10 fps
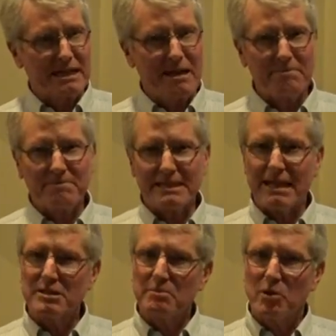and it
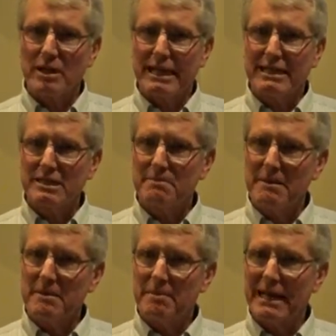sounds more like he's
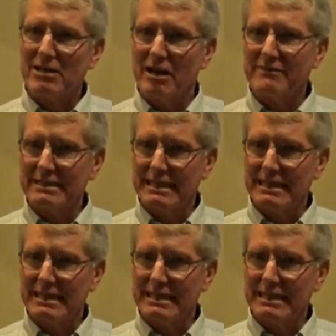maybe paying off a